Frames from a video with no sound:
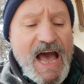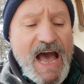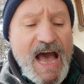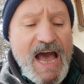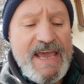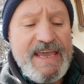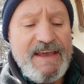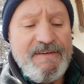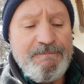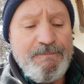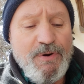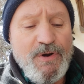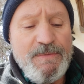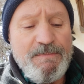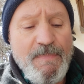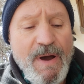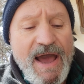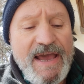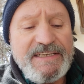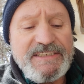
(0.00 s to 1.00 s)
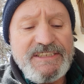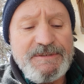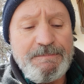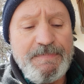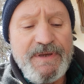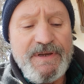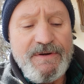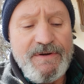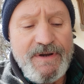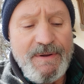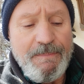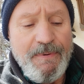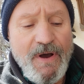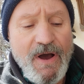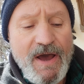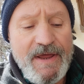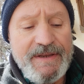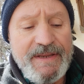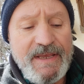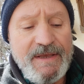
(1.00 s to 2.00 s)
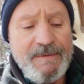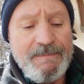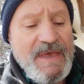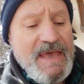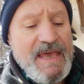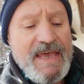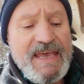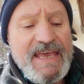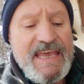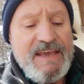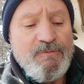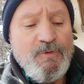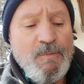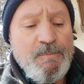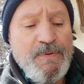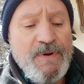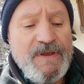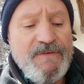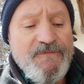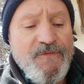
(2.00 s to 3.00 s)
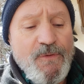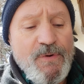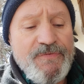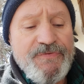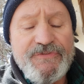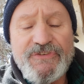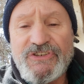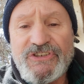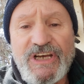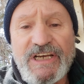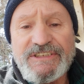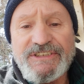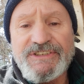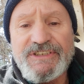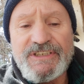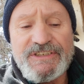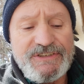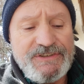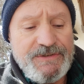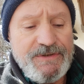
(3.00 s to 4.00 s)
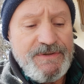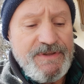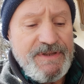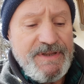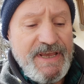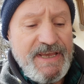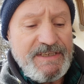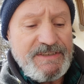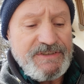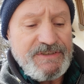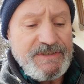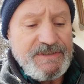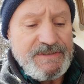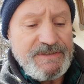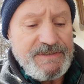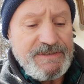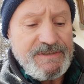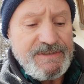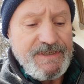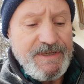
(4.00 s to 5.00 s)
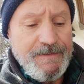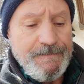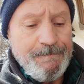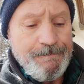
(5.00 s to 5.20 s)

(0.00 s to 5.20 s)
I have put my spirit upon him. He will bring forth justice to the nations.